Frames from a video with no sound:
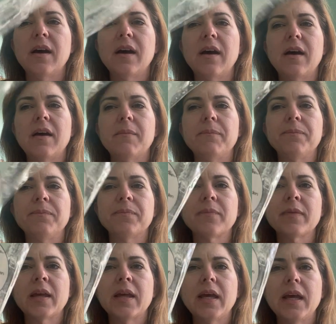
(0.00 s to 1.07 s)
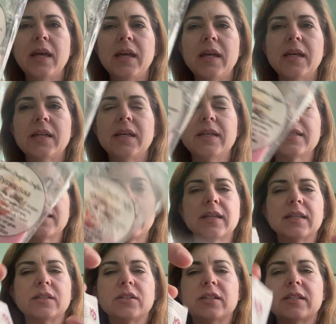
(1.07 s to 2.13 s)
Um, and it's like a
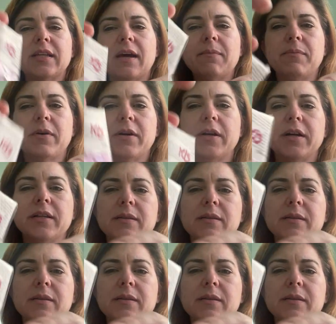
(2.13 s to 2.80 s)
little snap bar.